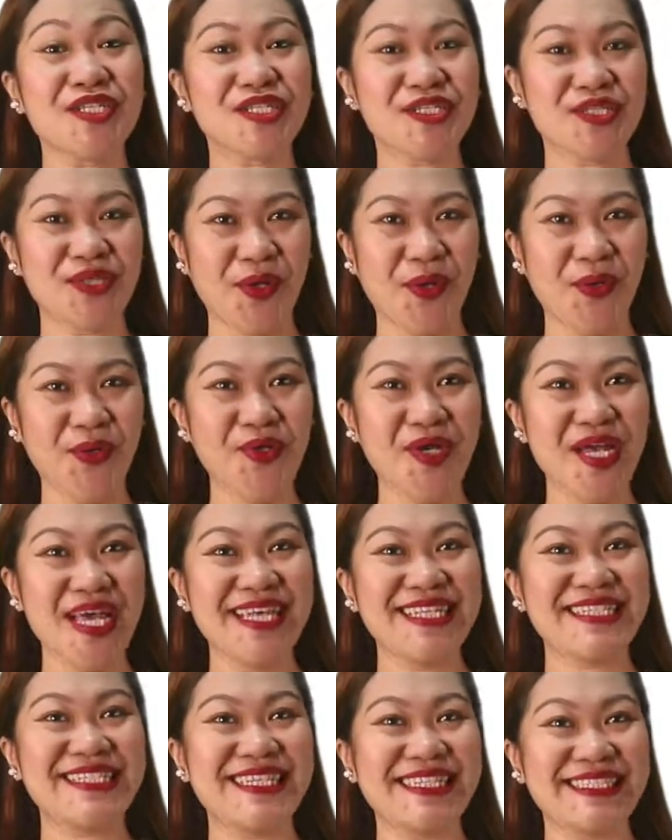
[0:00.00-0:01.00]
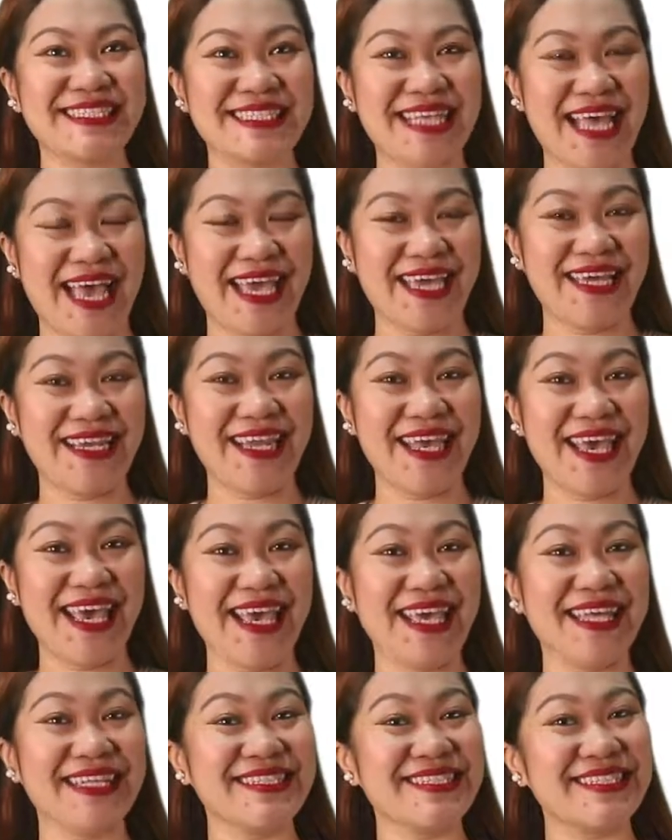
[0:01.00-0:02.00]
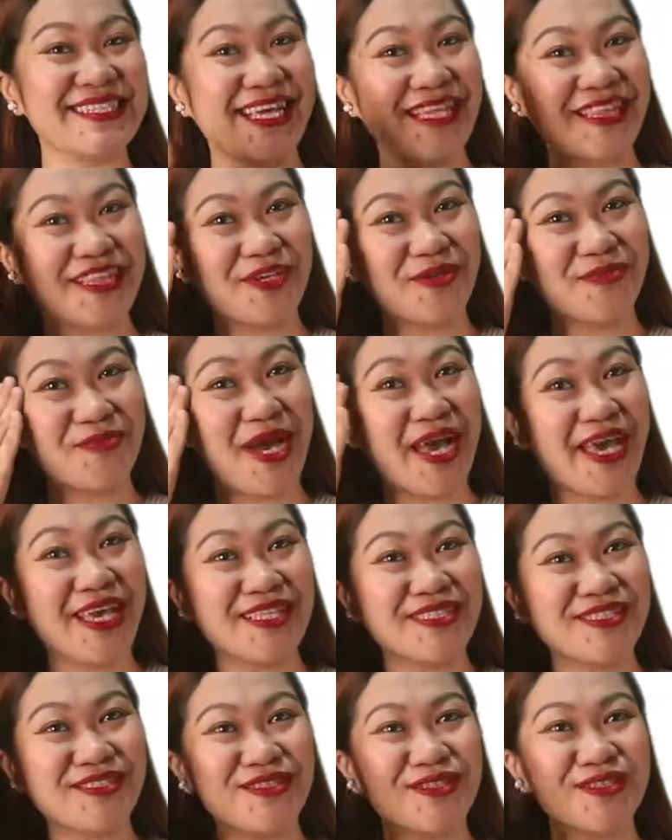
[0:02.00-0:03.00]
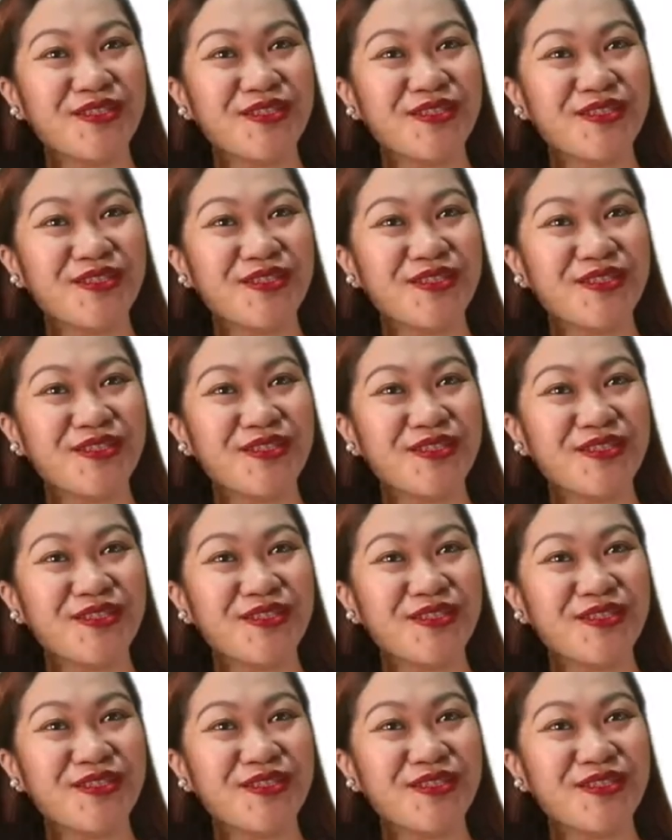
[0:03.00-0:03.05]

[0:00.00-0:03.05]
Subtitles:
So, sit tight and set your mind